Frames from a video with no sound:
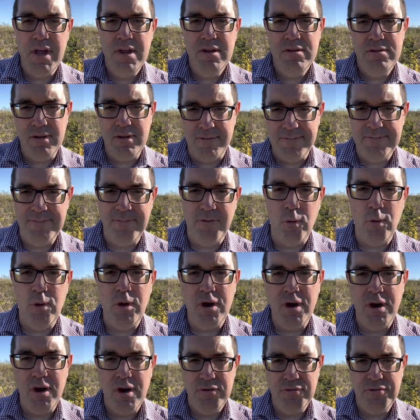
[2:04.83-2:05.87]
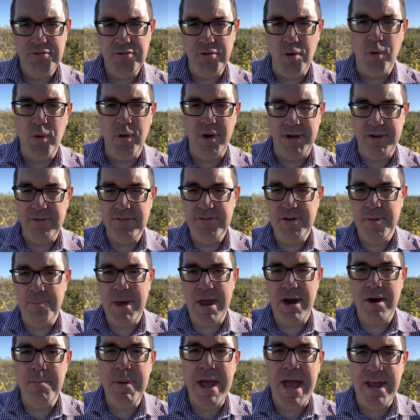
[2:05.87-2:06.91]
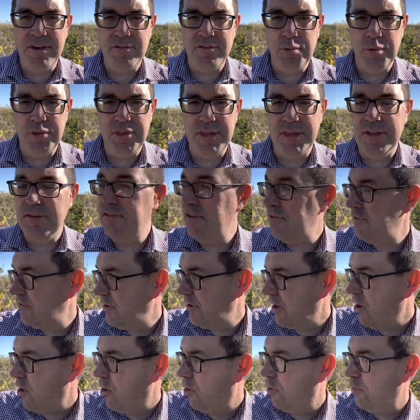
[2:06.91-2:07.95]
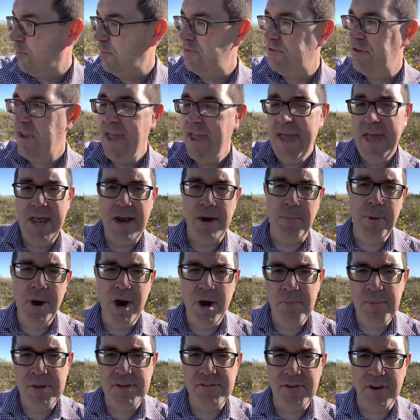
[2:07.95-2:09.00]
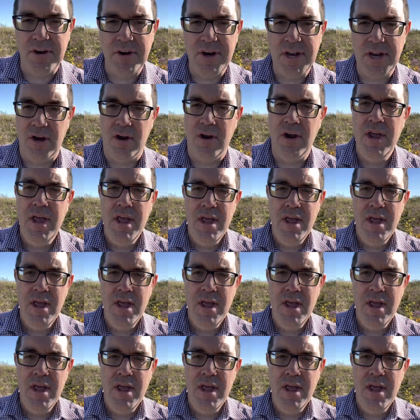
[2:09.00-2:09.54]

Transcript: to 4 stories to better match with the existing homes and apartments that are here.